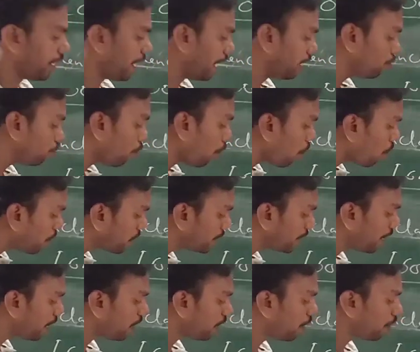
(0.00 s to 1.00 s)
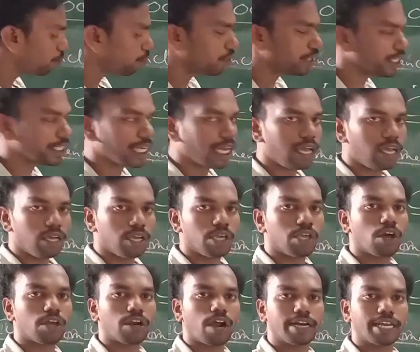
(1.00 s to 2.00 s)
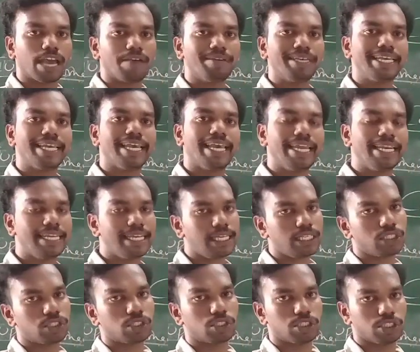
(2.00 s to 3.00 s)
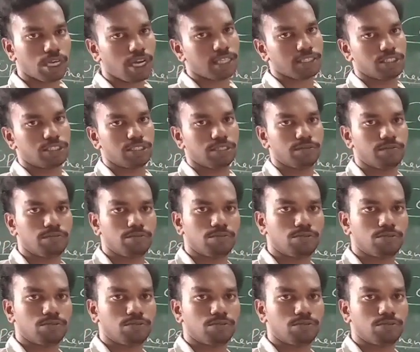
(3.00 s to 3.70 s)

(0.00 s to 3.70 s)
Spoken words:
and over the ammonia you are not having any charge.